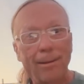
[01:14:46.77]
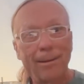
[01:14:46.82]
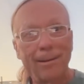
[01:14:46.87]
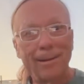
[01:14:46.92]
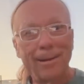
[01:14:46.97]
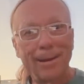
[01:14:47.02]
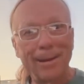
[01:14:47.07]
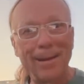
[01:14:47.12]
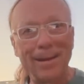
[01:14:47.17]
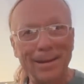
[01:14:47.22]

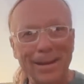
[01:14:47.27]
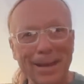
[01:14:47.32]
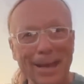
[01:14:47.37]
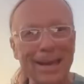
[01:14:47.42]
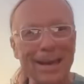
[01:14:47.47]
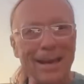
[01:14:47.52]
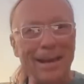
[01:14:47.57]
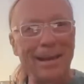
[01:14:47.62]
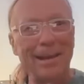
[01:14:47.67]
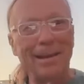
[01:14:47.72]

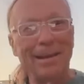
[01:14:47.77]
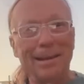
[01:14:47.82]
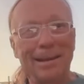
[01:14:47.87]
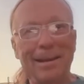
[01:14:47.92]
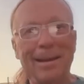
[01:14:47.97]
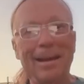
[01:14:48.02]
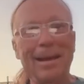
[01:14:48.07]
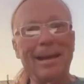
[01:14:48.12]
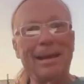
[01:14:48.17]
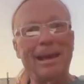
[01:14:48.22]
And
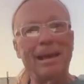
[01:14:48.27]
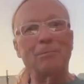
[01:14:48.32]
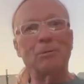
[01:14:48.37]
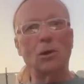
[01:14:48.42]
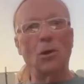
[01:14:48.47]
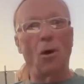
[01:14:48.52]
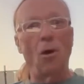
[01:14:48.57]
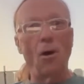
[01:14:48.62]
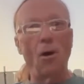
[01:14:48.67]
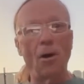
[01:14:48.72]
he keeps
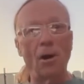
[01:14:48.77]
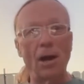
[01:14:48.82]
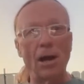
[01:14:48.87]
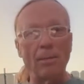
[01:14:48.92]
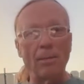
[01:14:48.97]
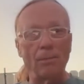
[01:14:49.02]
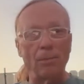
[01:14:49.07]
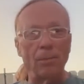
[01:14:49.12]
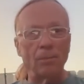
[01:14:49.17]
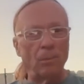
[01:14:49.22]
going,
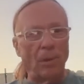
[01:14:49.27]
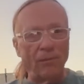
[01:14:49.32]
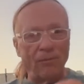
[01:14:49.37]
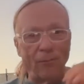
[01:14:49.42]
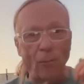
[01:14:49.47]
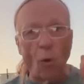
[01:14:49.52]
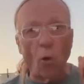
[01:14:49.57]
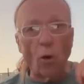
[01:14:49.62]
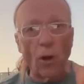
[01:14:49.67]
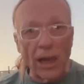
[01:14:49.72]
and
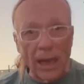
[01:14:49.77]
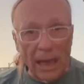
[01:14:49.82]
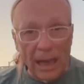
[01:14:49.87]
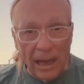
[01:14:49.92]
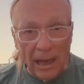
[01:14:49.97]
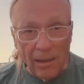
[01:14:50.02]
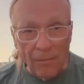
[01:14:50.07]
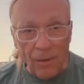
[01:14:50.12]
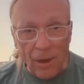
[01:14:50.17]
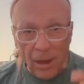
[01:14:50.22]
before he
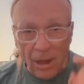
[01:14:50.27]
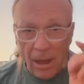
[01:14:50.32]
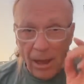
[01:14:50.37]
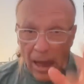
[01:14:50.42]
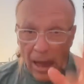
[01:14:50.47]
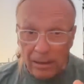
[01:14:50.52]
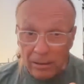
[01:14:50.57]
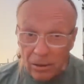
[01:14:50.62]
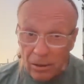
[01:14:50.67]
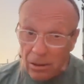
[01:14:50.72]
even
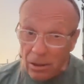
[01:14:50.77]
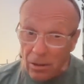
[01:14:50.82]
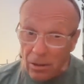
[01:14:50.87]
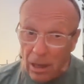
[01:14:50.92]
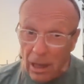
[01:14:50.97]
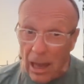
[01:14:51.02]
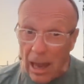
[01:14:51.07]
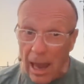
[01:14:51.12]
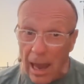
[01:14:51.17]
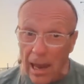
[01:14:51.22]
gets to the
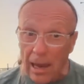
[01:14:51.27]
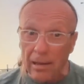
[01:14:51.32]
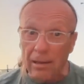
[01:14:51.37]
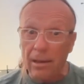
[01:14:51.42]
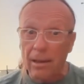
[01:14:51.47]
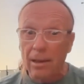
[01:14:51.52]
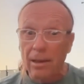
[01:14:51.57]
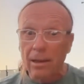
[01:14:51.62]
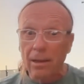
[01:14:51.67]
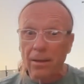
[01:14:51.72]
gate,
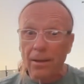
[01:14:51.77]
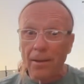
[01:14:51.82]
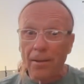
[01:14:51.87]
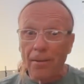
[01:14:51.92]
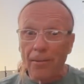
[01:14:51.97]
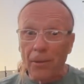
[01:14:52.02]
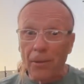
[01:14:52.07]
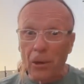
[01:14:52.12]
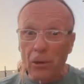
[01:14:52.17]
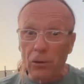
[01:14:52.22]

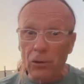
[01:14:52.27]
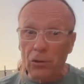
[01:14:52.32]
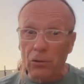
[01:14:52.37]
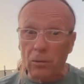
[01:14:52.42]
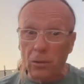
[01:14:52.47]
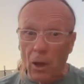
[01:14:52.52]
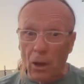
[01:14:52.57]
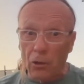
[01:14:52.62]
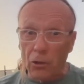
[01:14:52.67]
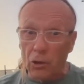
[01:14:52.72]
there's
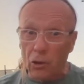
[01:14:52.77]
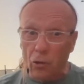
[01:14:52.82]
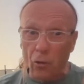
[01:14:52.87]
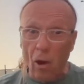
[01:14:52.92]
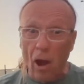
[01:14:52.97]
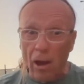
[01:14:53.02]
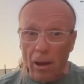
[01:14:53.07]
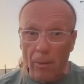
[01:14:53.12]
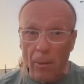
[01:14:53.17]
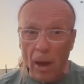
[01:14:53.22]
a
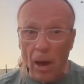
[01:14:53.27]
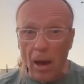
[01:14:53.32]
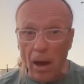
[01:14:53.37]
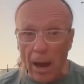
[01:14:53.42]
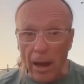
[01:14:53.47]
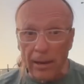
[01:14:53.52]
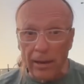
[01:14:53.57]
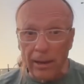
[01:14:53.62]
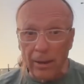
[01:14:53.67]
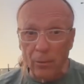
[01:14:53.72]
truck
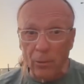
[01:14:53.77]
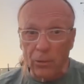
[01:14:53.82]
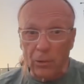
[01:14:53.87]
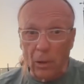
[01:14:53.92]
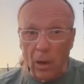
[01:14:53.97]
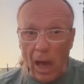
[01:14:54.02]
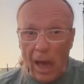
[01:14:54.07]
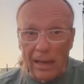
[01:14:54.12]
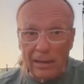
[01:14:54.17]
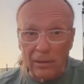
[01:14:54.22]
behind him with the
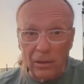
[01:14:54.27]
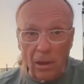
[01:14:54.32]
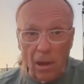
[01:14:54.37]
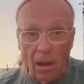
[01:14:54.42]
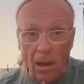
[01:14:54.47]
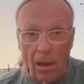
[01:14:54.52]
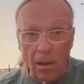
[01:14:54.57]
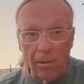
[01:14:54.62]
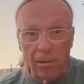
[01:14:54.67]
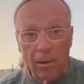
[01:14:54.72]
lights
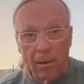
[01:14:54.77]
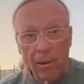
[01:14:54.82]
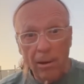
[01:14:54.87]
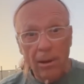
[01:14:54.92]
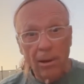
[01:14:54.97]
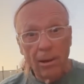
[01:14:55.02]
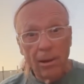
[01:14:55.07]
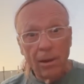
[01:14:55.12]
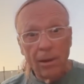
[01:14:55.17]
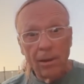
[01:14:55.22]
on,
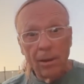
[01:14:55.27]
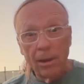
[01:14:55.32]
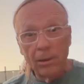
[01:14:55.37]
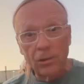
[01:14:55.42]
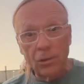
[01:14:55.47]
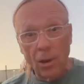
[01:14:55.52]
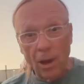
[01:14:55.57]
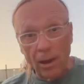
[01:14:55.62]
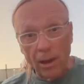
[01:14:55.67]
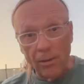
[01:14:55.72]
a
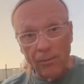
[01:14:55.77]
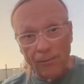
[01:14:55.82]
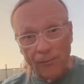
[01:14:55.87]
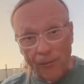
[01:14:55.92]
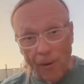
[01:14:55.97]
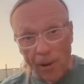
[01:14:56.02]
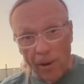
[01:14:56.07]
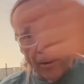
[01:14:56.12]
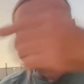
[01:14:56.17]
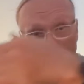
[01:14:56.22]
truck in
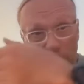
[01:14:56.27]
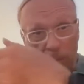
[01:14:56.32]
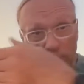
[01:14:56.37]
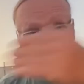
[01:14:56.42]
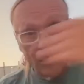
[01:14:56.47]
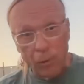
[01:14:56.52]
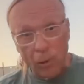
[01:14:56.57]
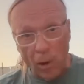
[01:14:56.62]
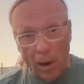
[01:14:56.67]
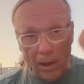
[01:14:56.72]
front of him
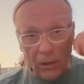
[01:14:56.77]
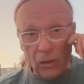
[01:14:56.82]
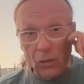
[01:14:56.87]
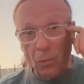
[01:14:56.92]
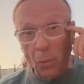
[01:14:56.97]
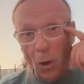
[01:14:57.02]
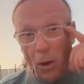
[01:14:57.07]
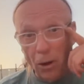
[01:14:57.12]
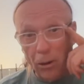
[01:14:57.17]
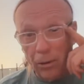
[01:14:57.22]
across
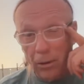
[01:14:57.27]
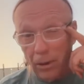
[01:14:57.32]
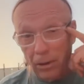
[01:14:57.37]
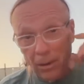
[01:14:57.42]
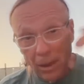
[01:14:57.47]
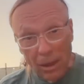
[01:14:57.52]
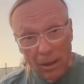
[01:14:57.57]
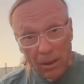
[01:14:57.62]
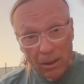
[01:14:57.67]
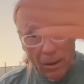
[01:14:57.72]

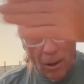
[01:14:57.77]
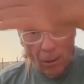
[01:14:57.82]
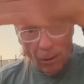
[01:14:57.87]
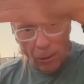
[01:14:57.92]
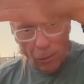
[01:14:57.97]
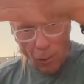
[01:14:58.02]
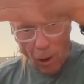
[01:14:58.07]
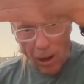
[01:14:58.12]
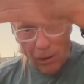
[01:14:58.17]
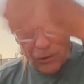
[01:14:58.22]

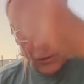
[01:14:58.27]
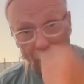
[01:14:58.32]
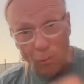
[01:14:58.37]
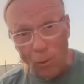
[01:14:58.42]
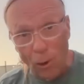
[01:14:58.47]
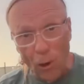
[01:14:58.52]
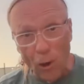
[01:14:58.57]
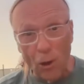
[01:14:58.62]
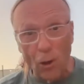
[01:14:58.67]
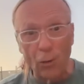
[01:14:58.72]
the
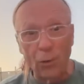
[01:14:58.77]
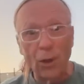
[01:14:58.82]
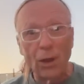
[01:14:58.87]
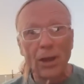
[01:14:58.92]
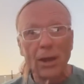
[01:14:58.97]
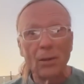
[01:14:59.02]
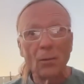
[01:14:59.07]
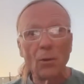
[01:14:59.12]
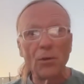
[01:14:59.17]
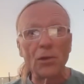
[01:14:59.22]
road
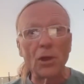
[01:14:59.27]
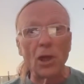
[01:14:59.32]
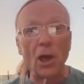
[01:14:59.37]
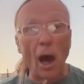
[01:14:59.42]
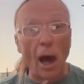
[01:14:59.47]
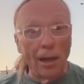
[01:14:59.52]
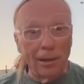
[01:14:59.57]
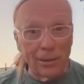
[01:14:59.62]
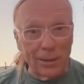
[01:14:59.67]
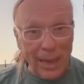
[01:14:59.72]
with
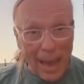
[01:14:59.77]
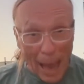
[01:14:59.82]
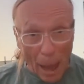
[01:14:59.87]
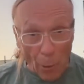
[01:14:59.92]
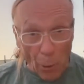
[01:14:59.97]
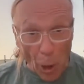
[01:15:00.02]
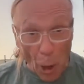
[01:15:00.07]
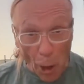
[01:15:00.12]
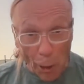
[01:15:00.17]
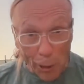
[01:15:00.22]
guns out
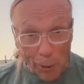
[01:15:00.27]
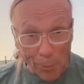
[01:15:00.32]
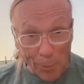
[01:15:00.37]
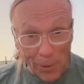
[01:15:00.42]
on him,